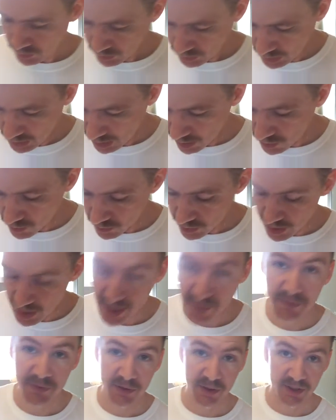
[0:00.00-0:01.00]
Now on to
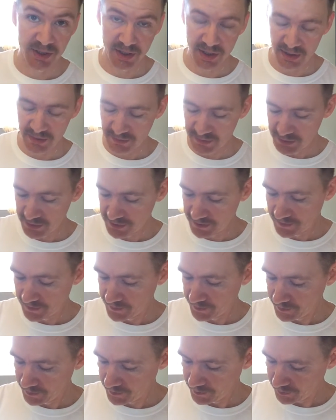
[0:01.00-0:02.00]
aftershaves.
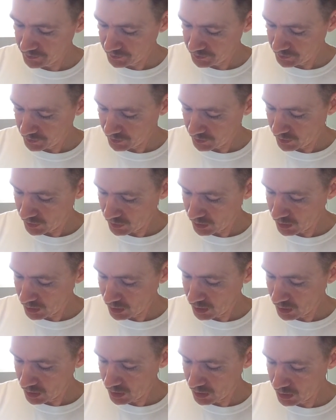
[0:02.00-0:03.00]

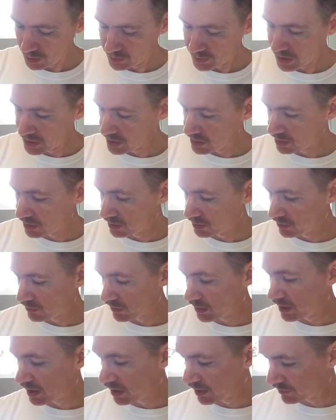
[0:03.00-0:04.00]
There are basically
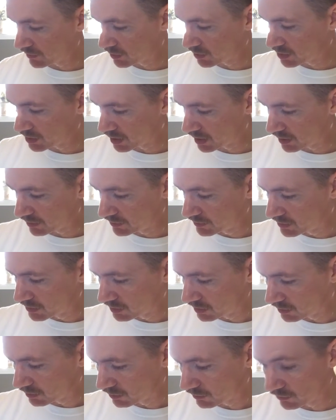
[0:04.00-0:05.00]
3 aftershaves
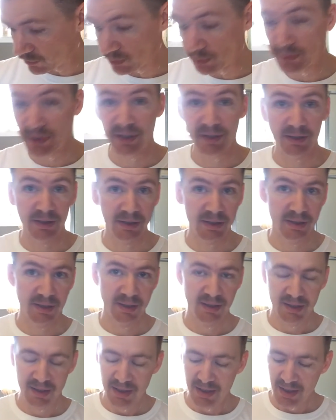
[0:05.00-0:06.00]
for me.
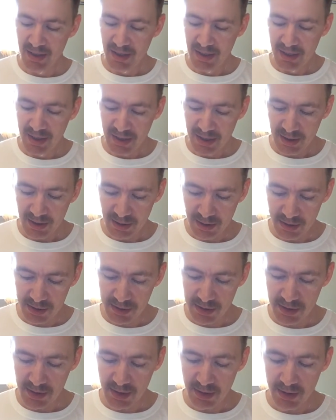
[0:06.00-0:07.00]

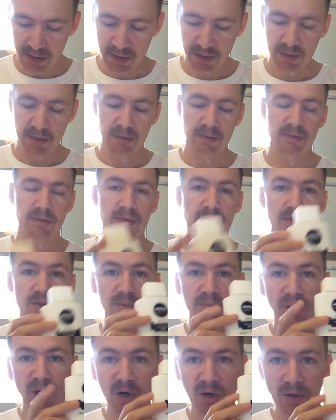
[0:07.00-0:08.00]
There's the
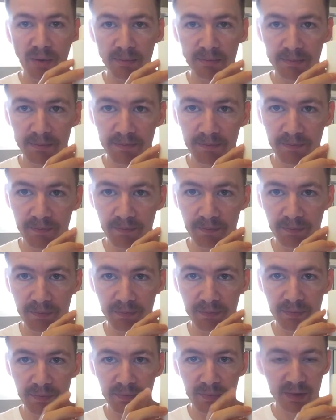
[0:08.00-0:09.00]
balm.
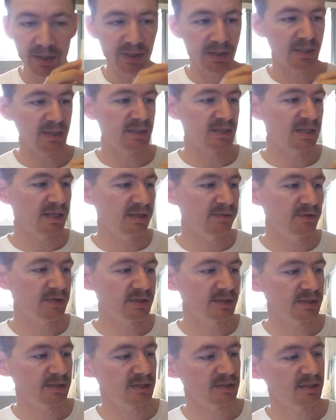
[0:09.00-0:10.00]
And this is
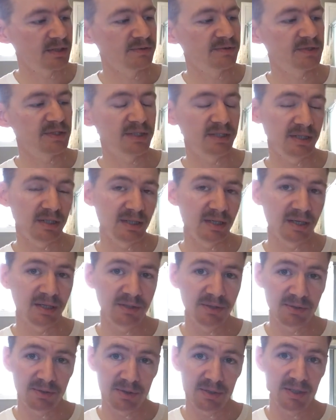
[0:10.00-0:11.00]
Nivea Sensitive Skin. I
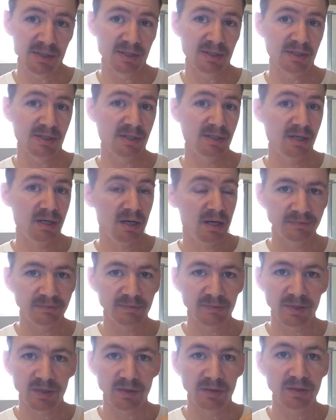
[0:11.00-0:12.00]
use this.
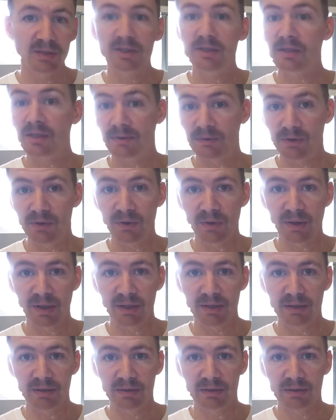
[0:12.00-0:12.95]
This stuff's great.